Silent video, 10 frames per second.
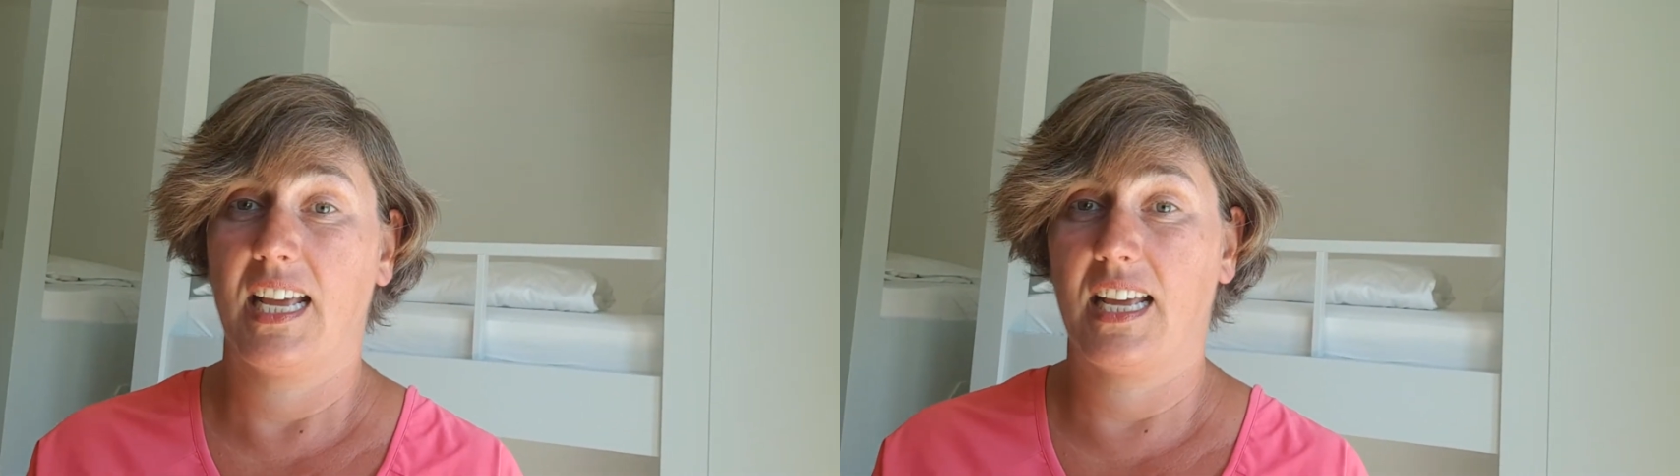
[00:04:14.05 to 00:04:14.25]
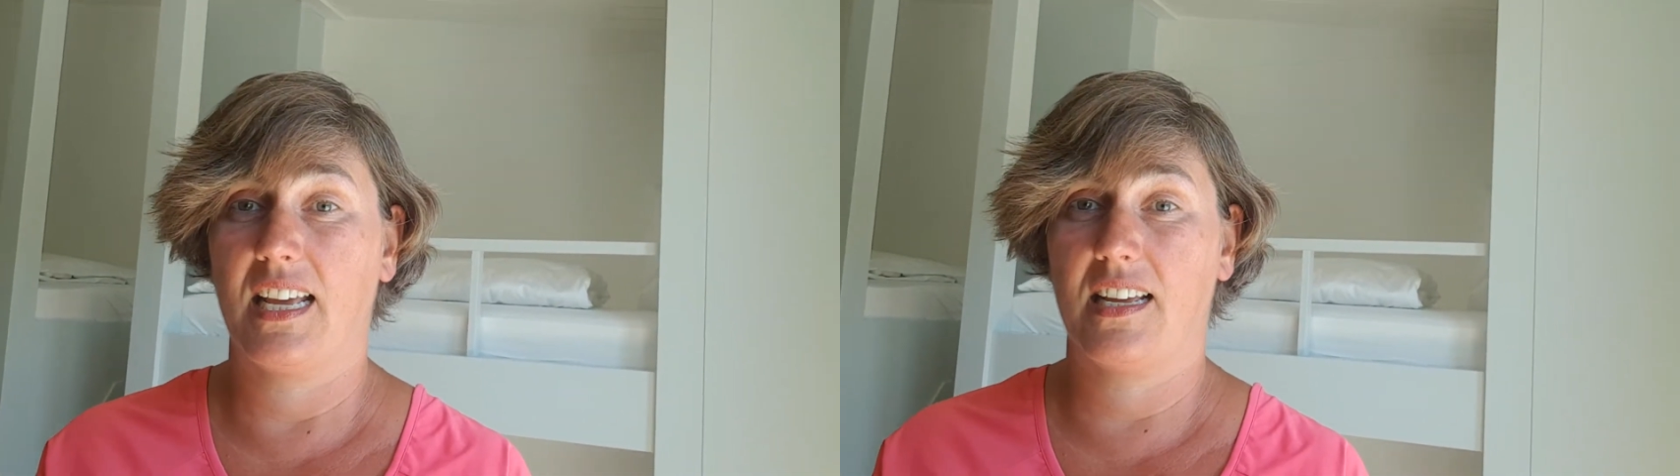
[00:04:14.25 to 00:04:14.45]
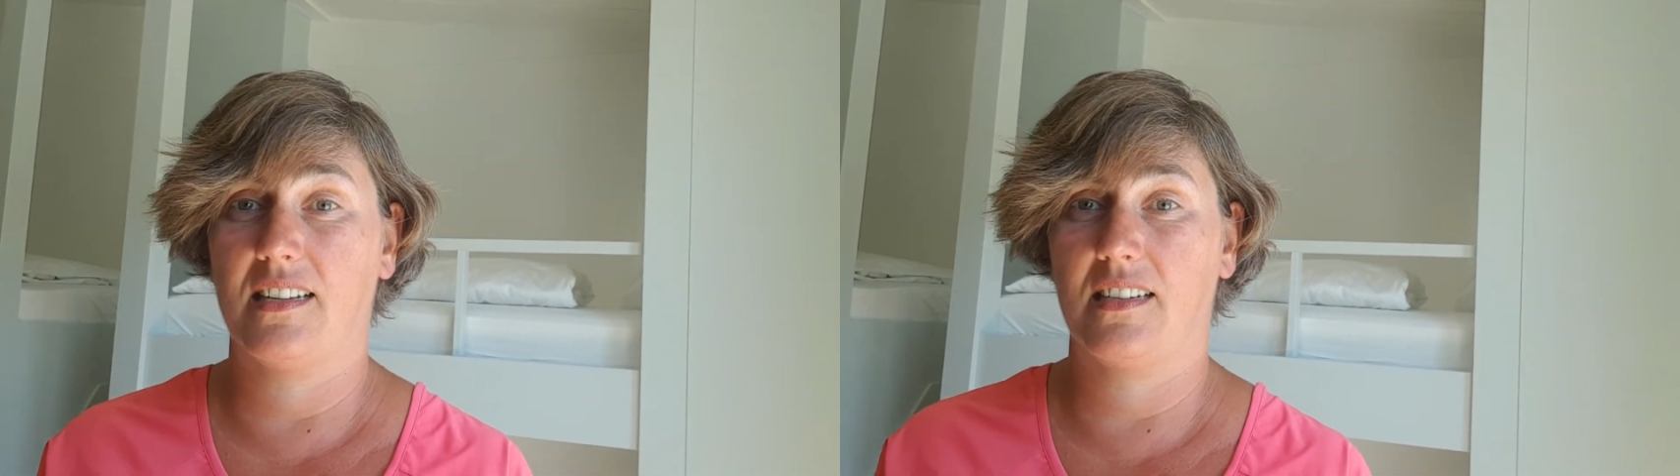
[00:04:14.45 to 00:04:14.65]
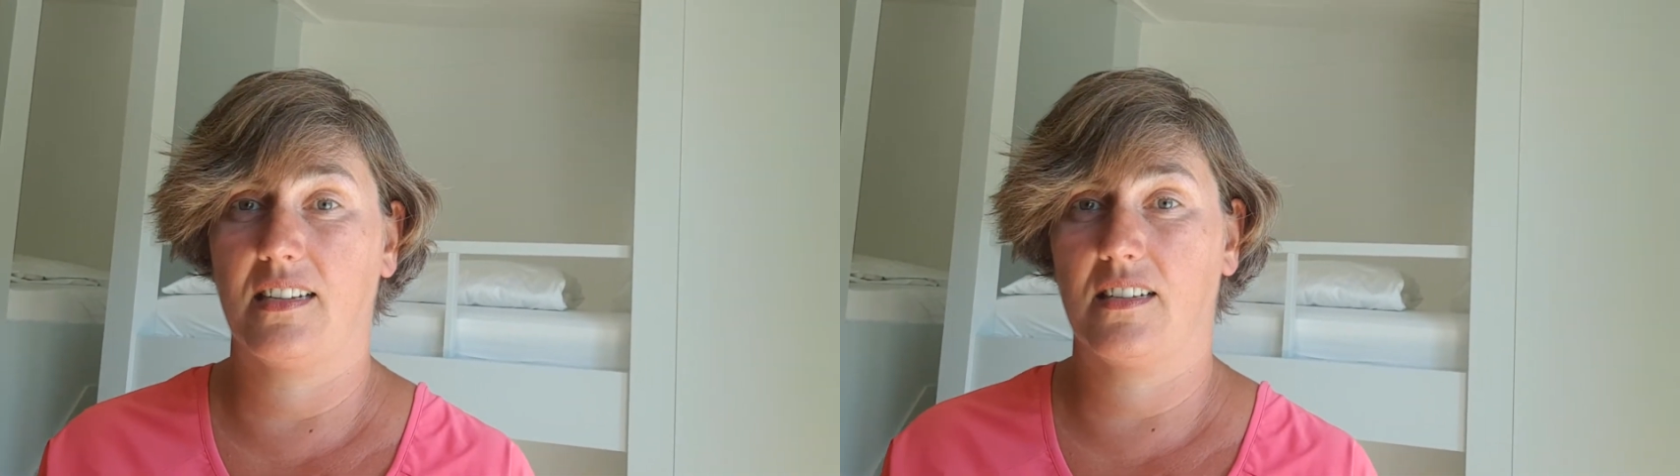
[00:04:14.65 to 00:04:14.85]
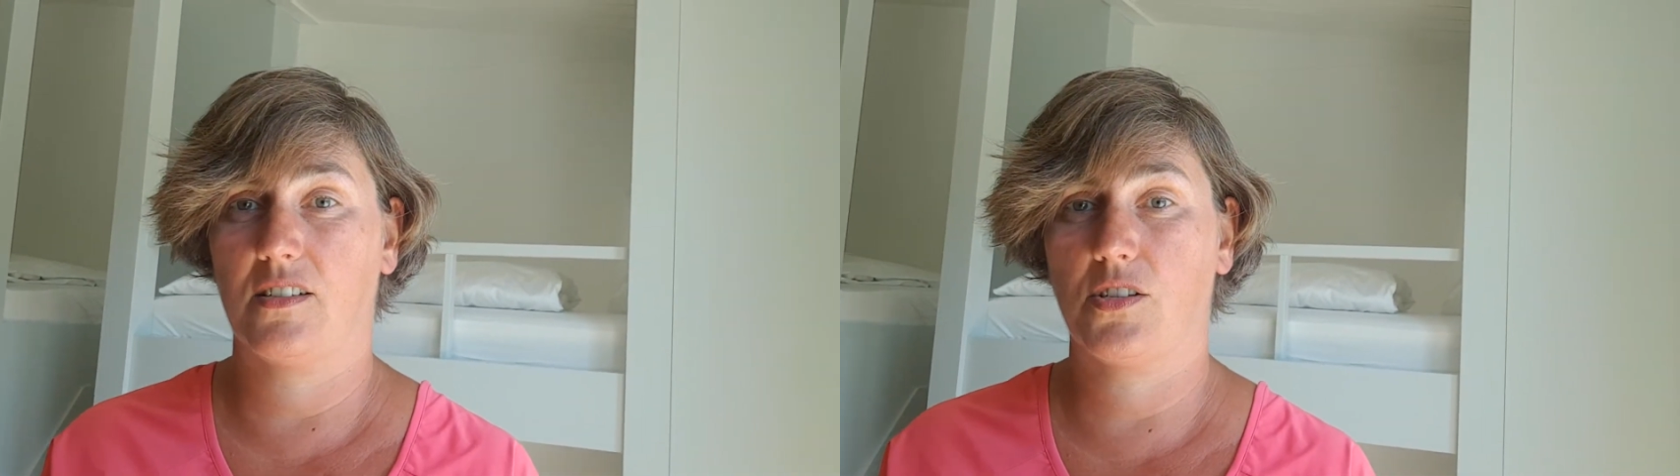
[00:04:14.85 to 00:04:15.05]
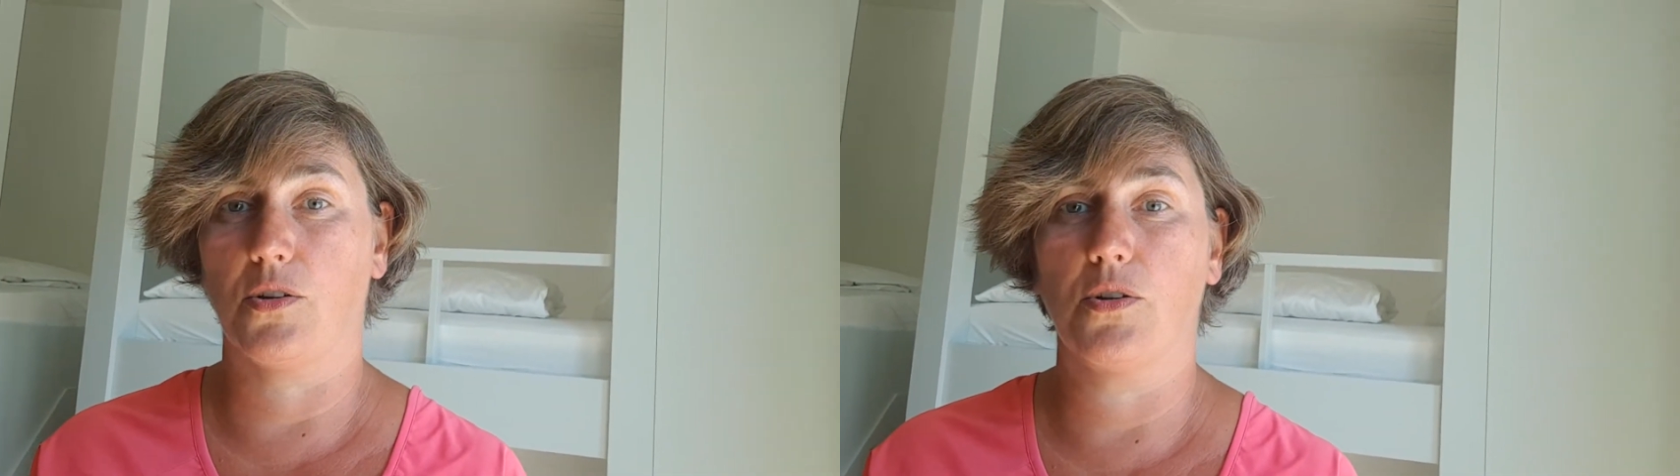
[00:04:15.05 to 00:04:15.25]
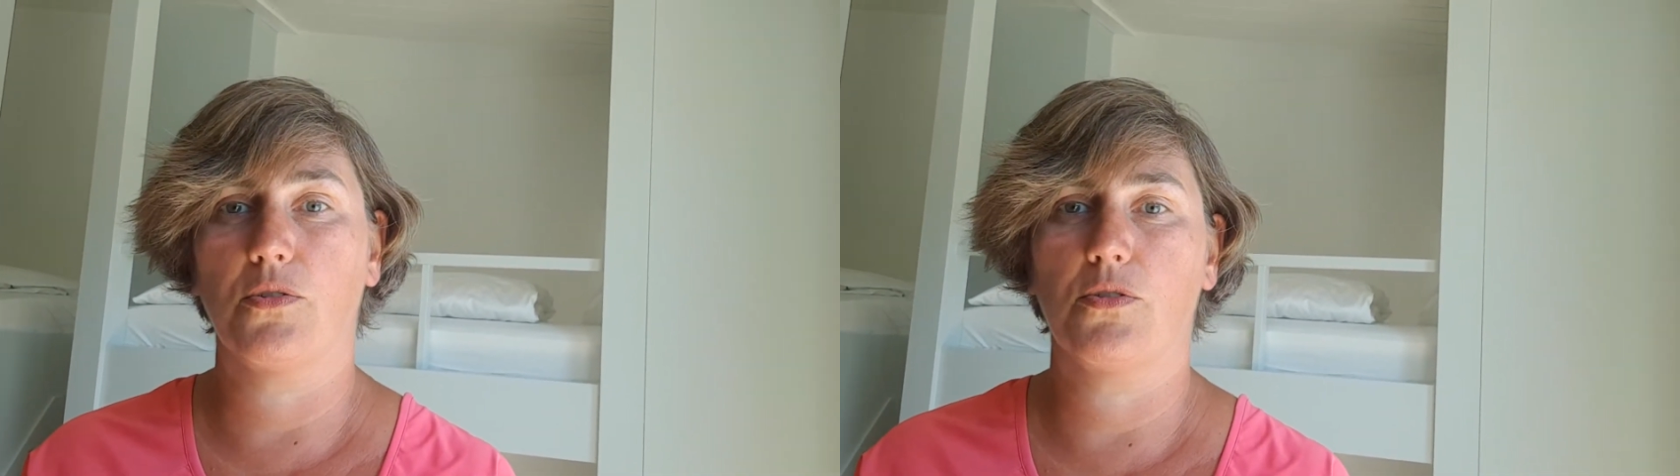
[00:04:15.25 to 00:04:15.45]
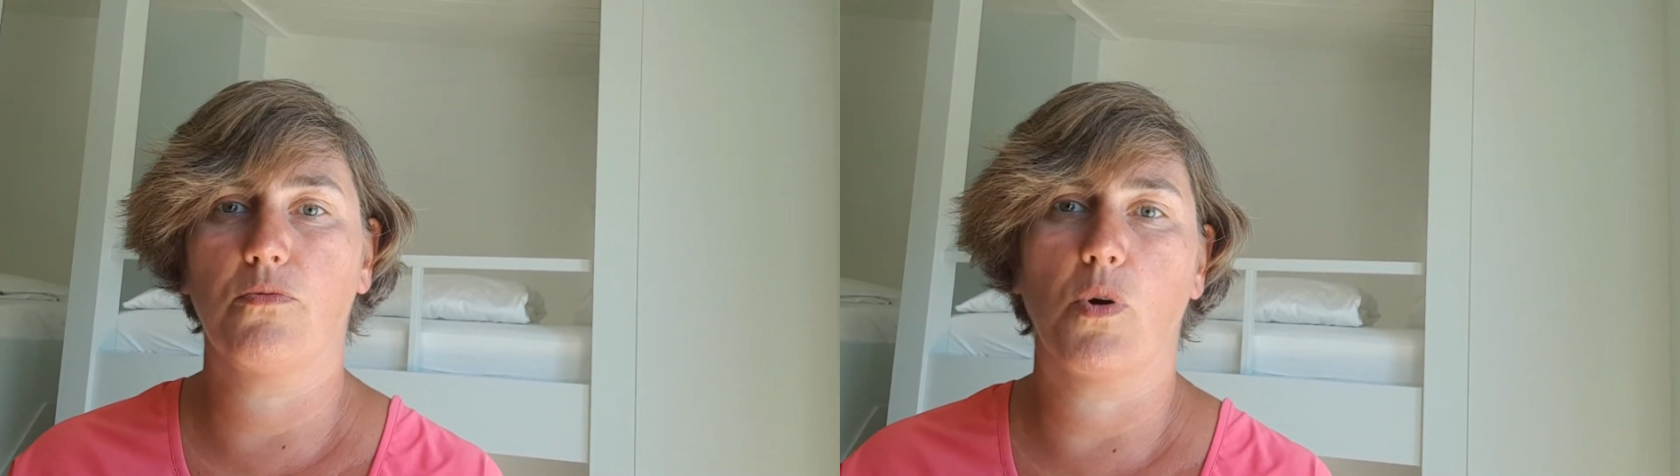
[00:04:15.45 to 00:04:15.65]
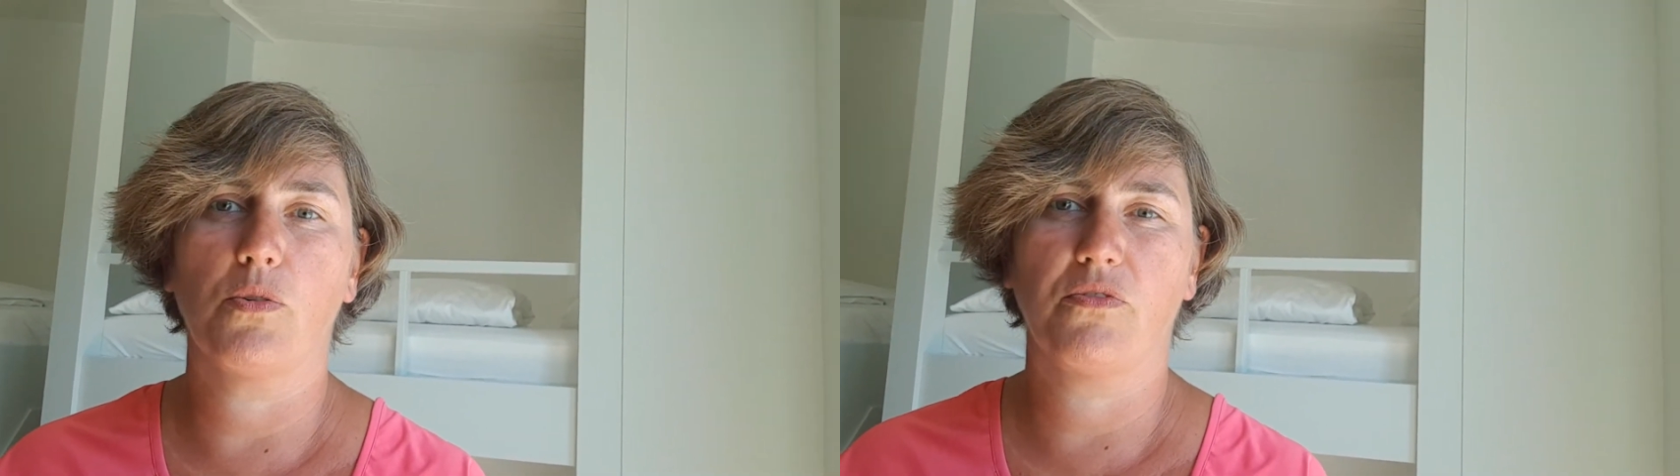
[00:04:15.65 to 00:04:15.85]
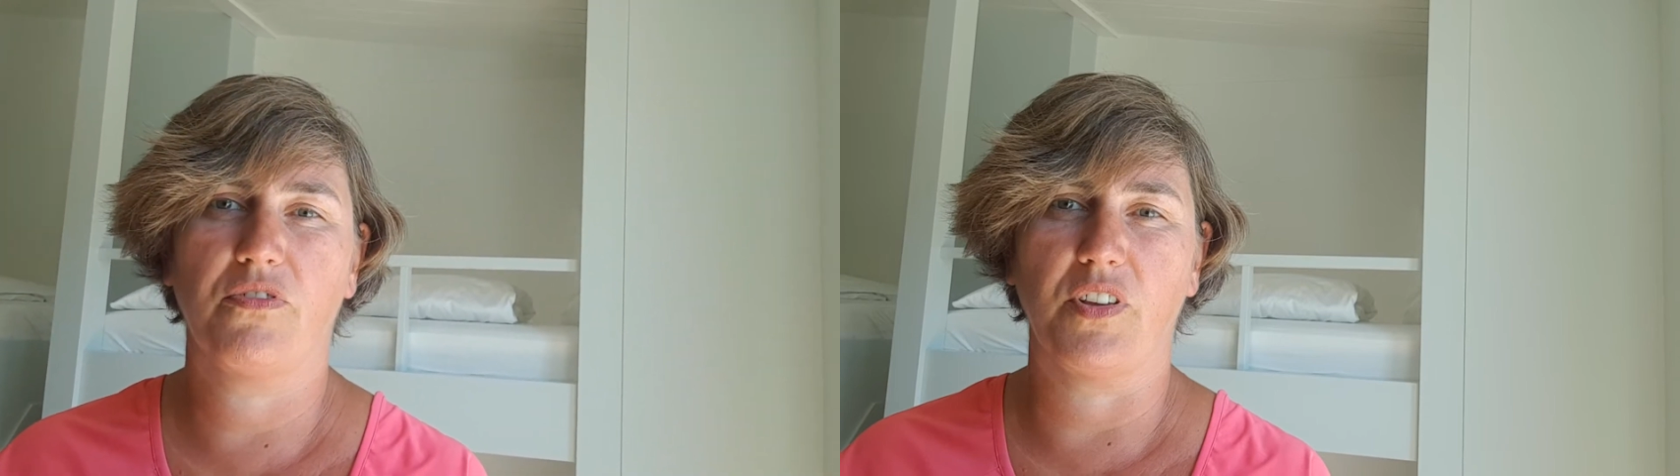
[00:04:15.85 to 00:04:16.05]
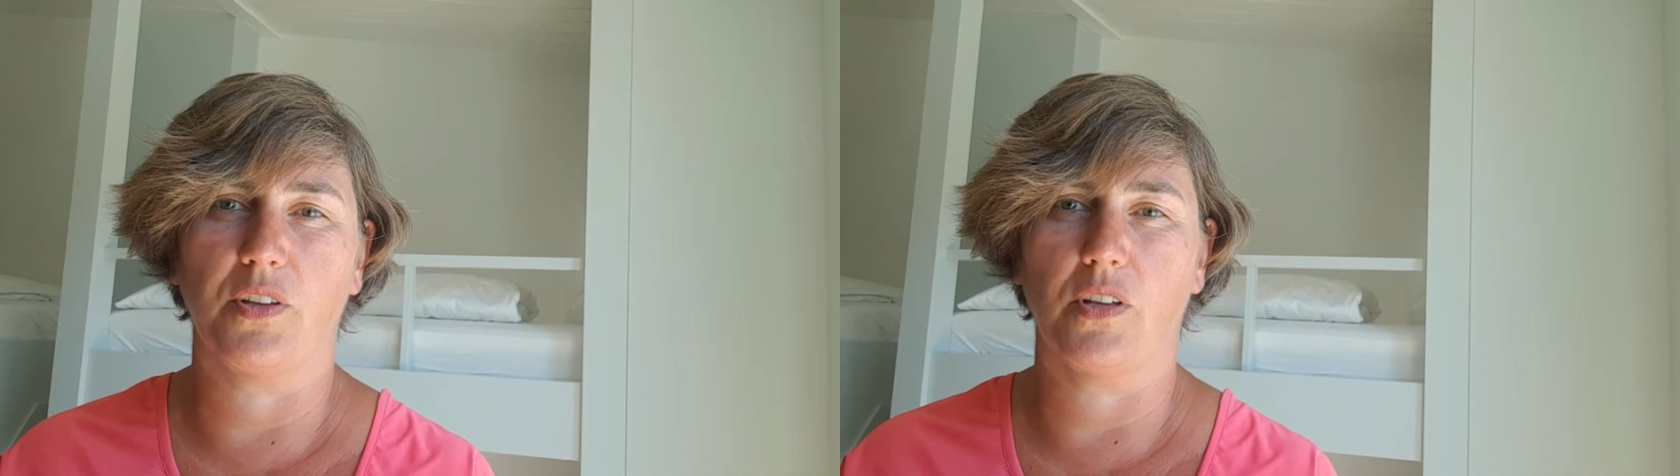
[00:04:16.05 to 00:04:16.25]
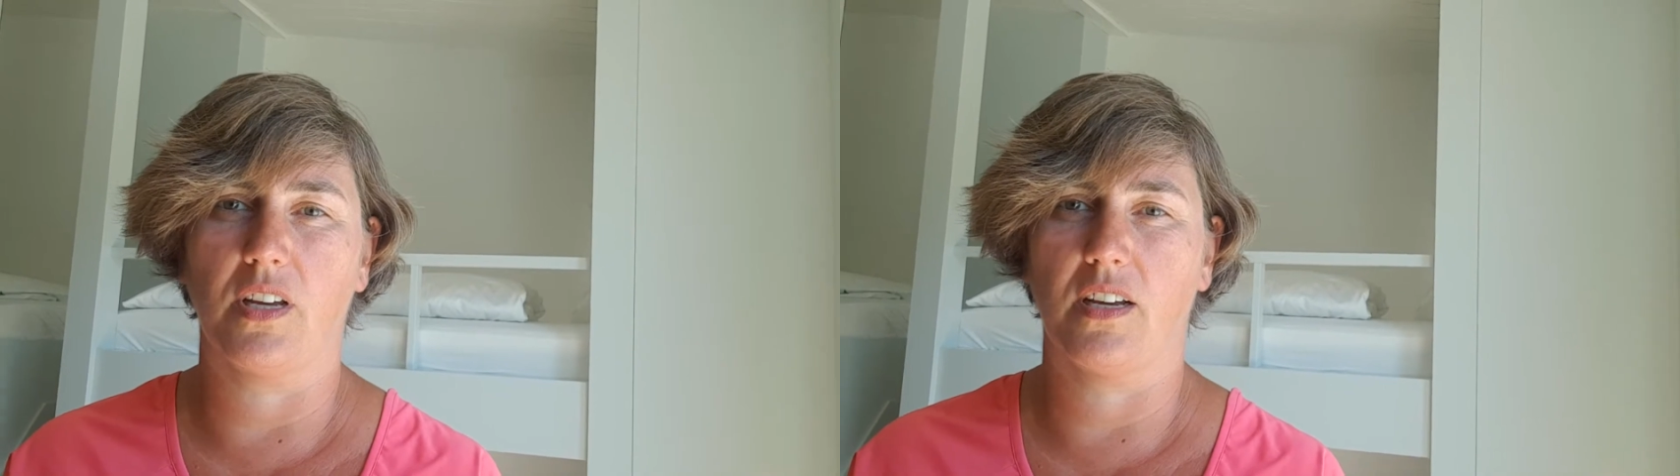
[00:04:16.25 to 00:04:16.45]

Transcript: and so you won't feel